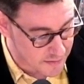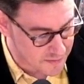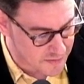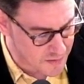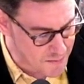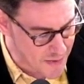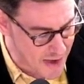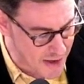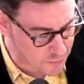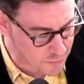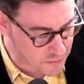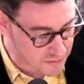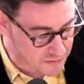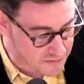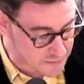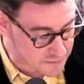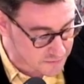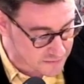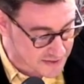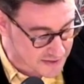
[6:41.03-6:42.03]
The man was
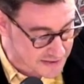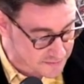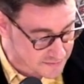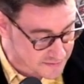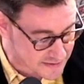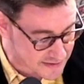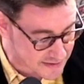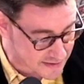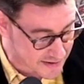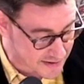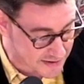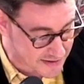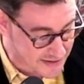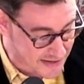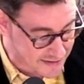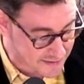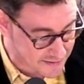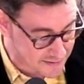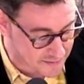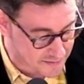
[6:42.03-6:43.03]
still tilting
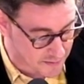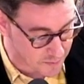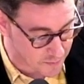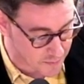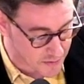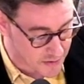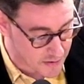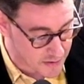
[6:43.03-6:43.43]
against him.